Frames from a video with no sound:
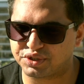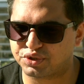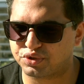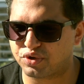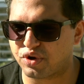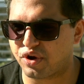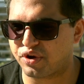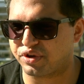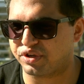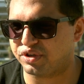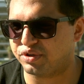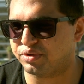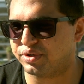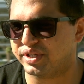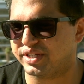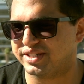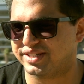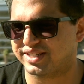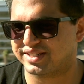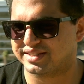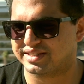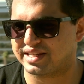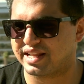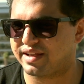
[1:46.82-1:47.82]
a strong
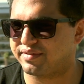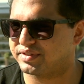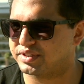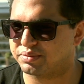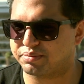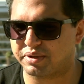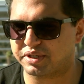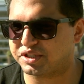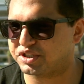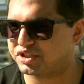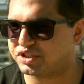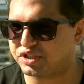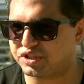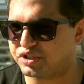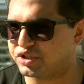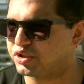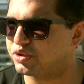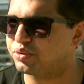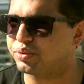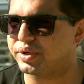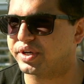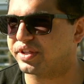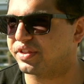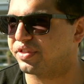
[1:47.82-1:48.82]
unit doesn't have as much to
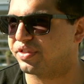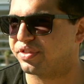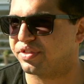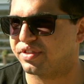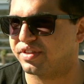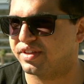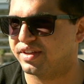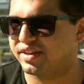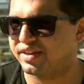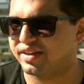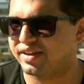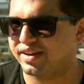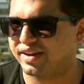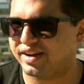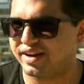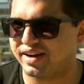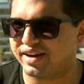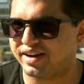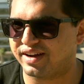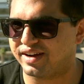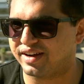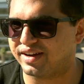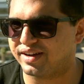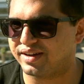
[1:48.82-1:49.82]
do with
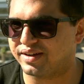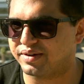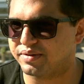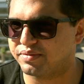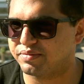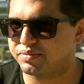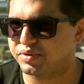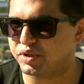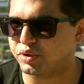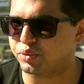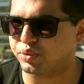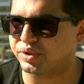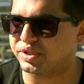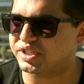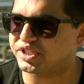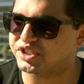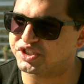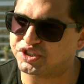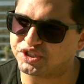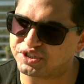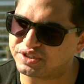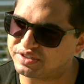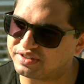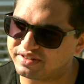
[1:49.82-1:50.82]
the
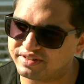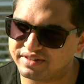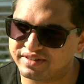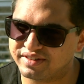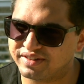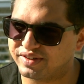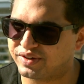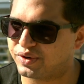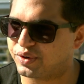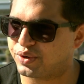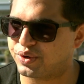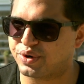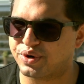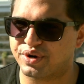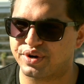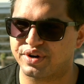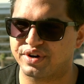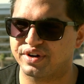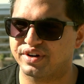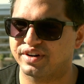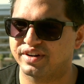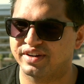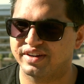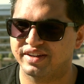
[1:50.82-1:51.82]
religion
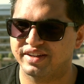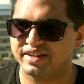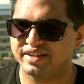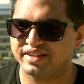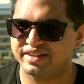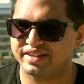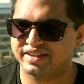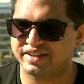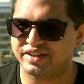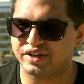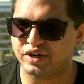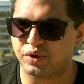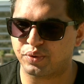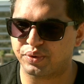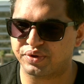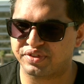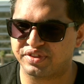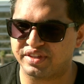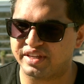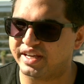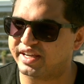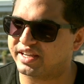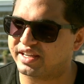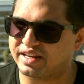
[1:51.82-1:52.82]
or, you know,
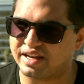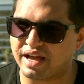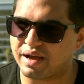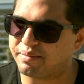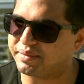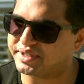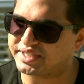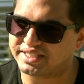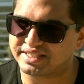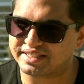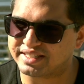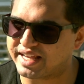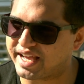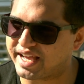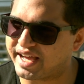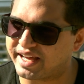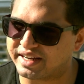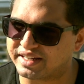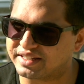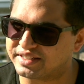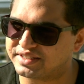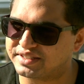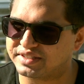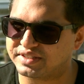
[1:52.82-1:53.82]
with the economic
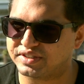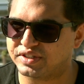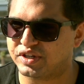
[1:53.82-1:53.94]
status.